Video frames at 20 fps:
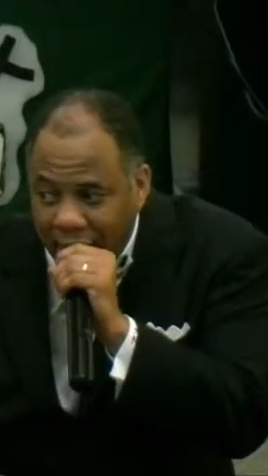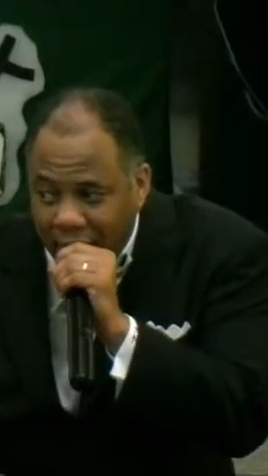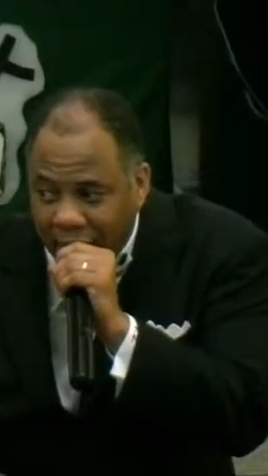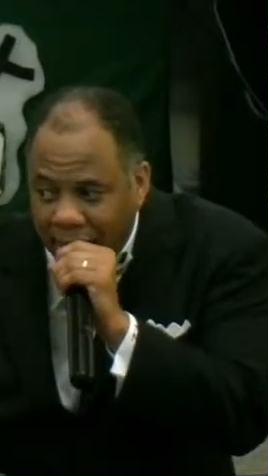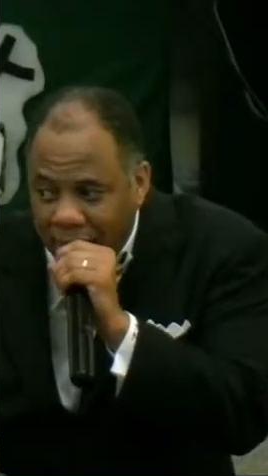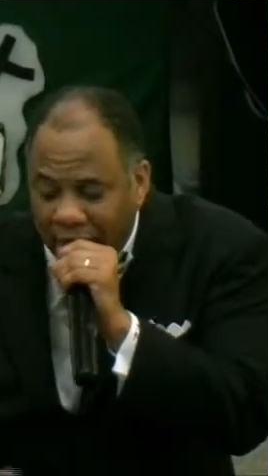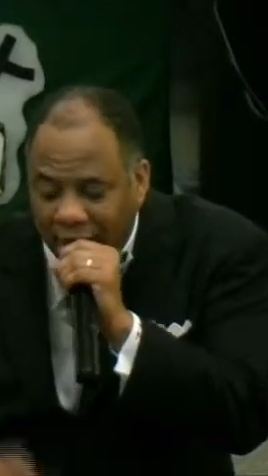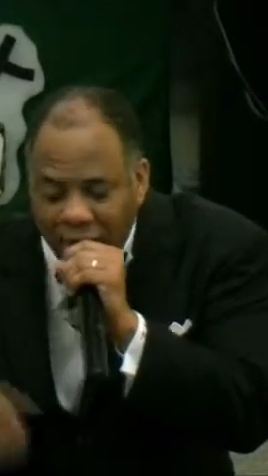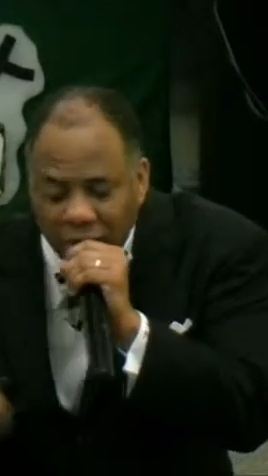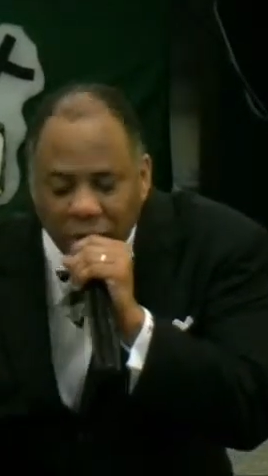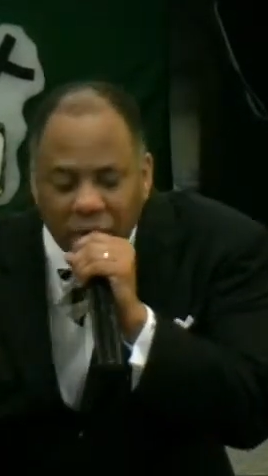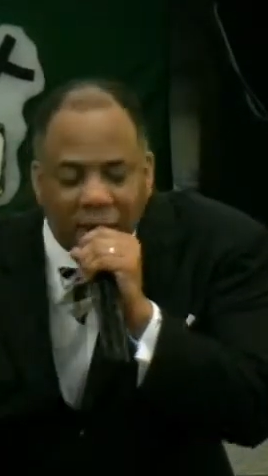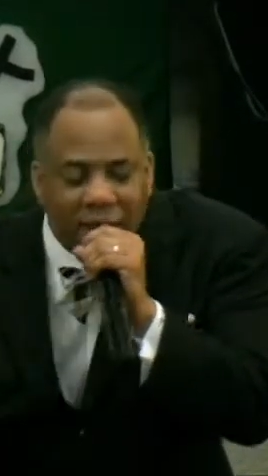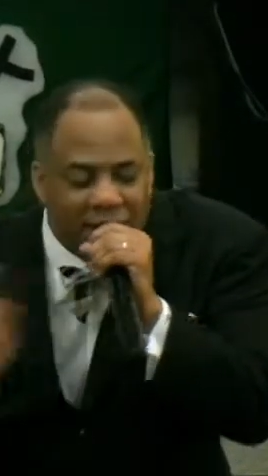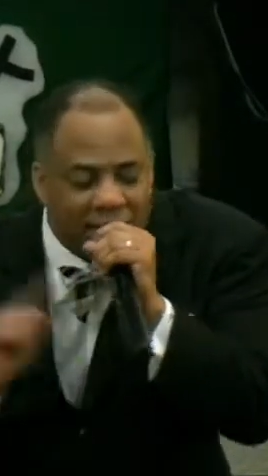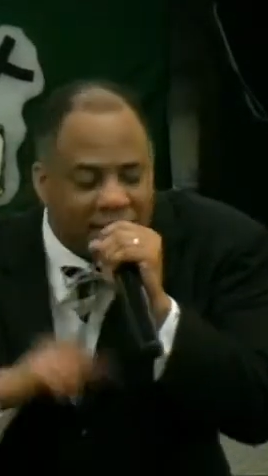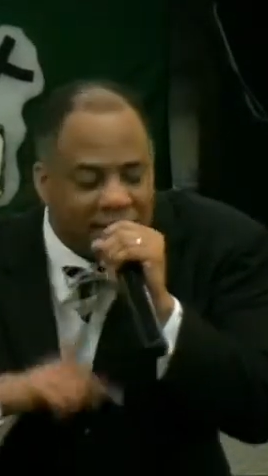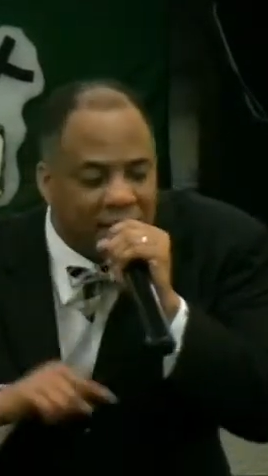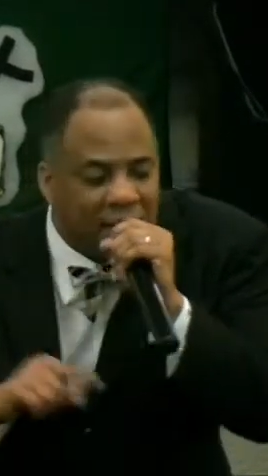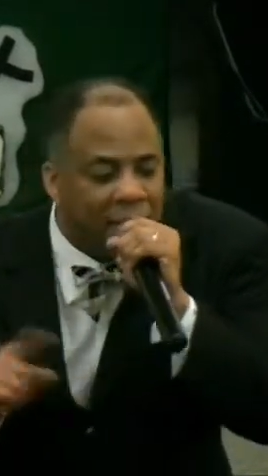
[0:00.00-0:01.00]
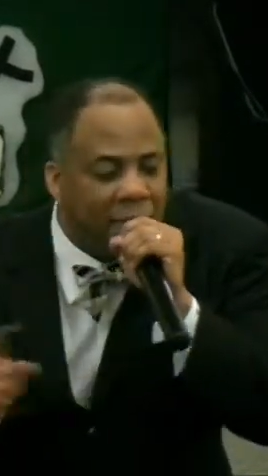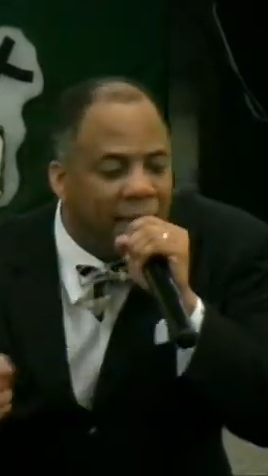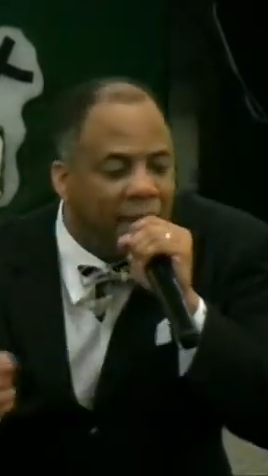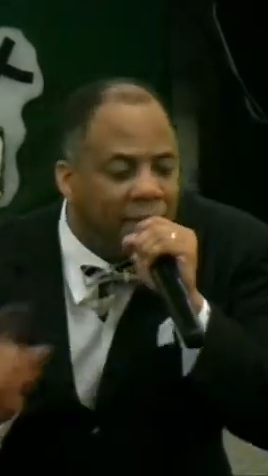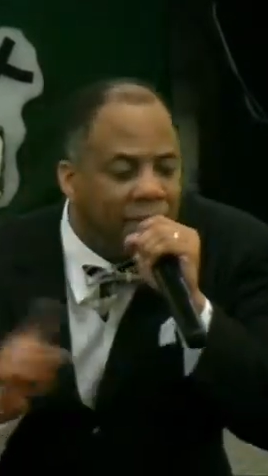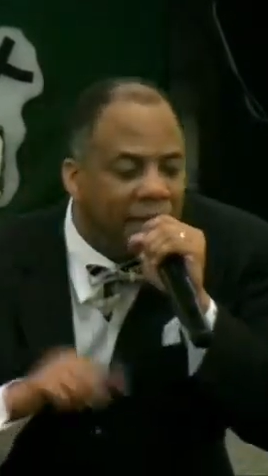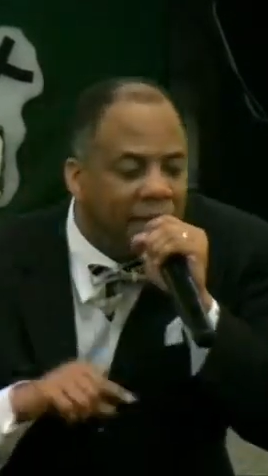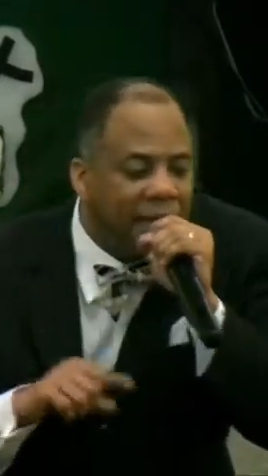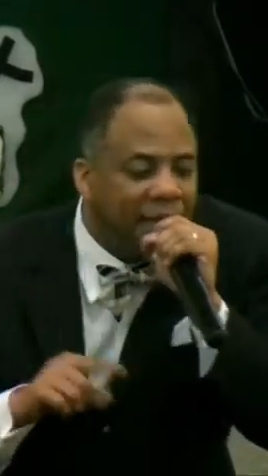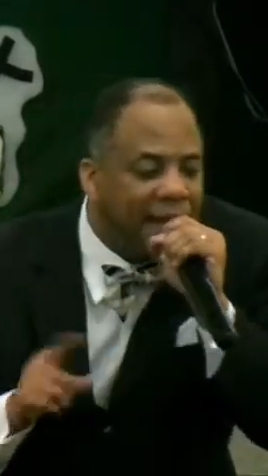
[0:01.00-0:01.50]
Now, your Esau might
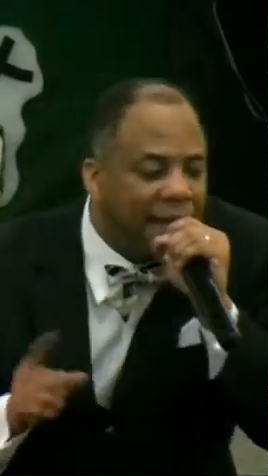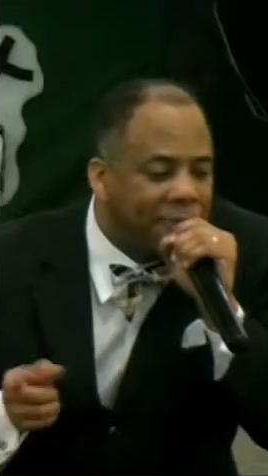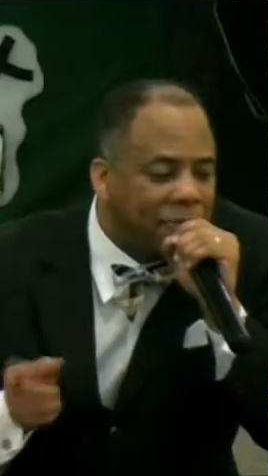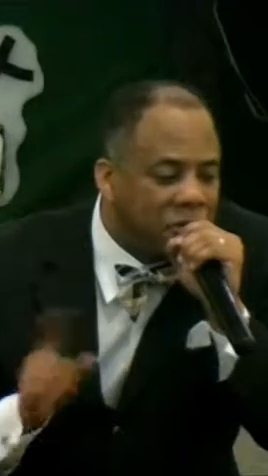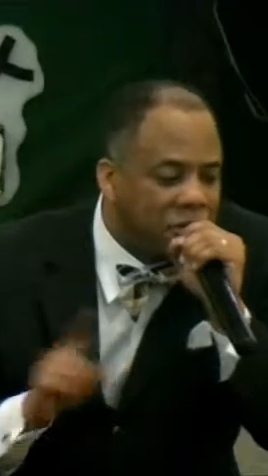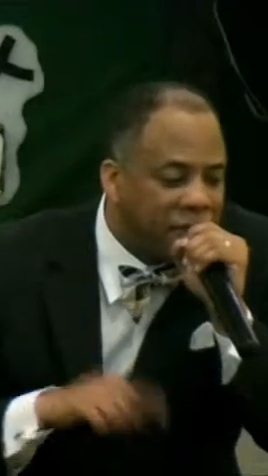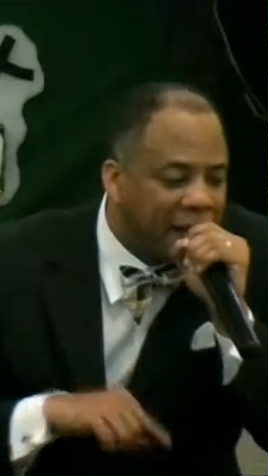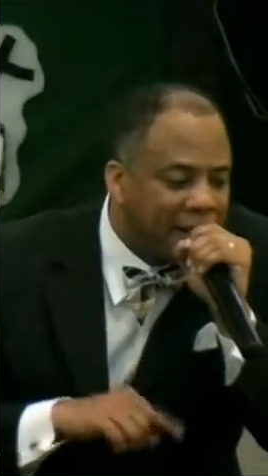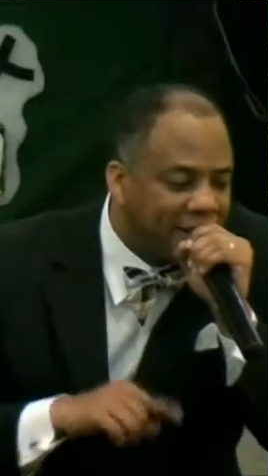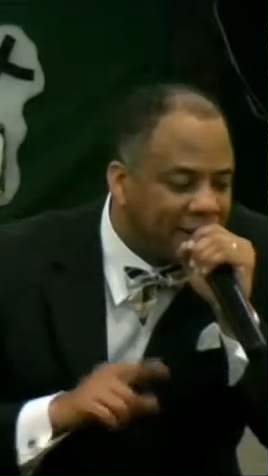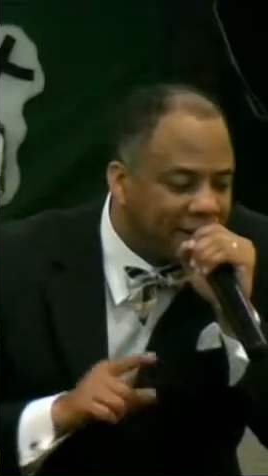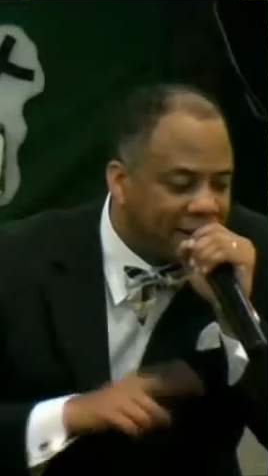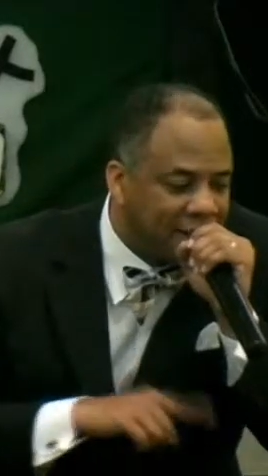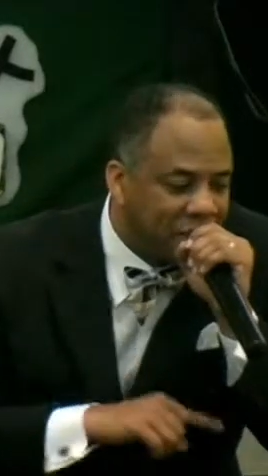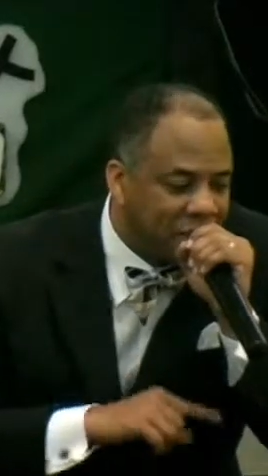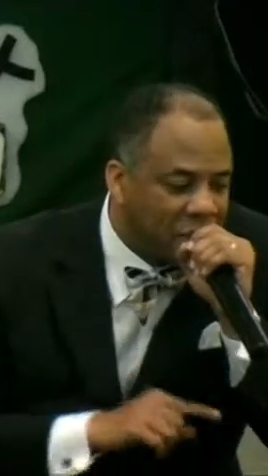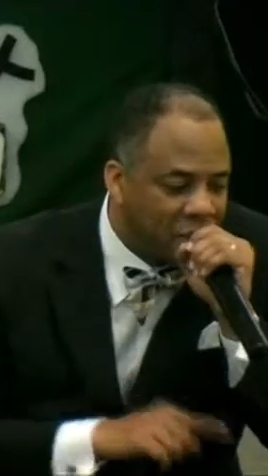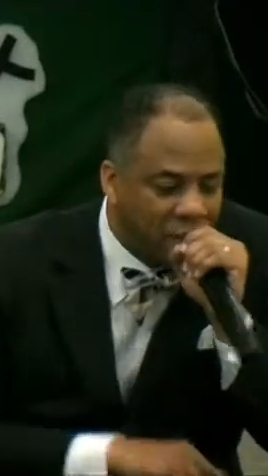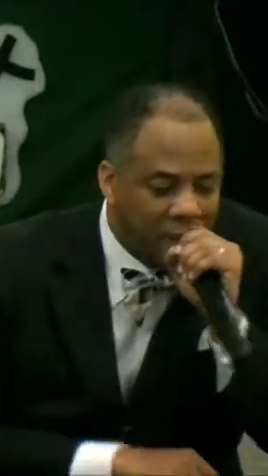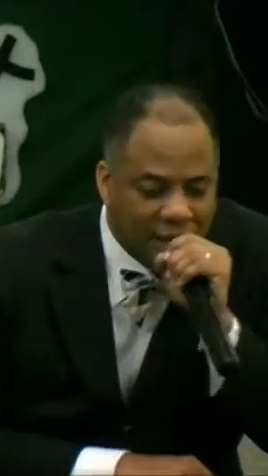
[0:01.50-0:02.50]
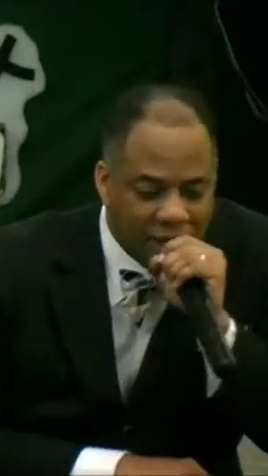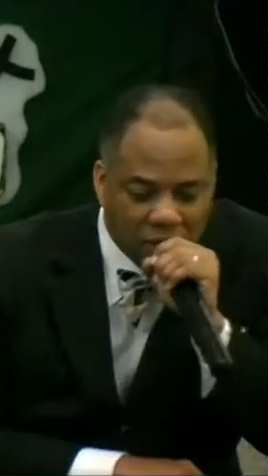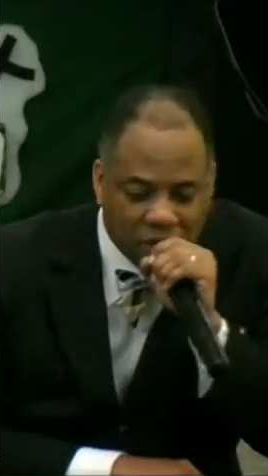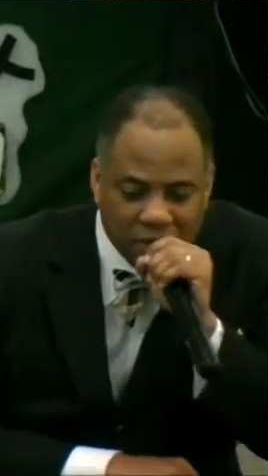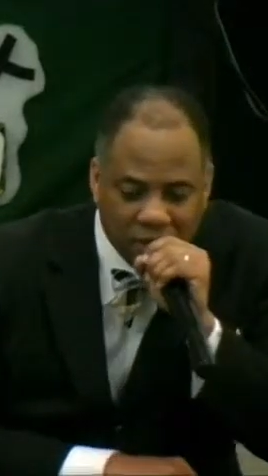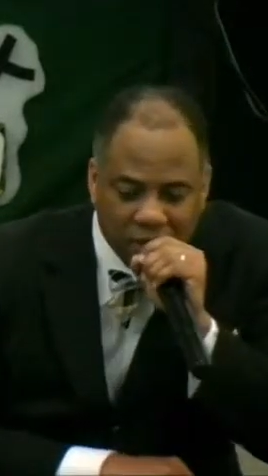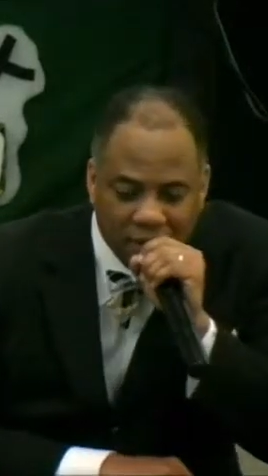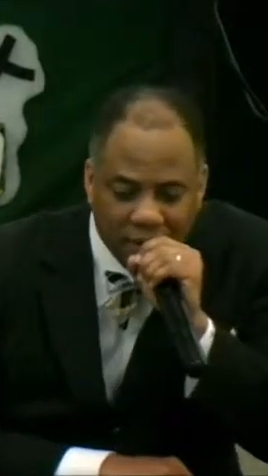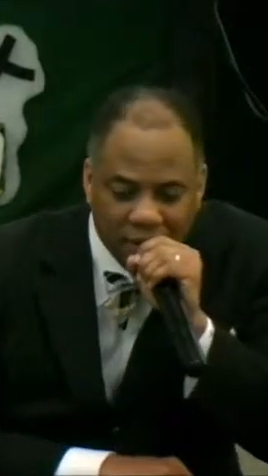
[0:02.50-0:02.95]
be an abstract situation.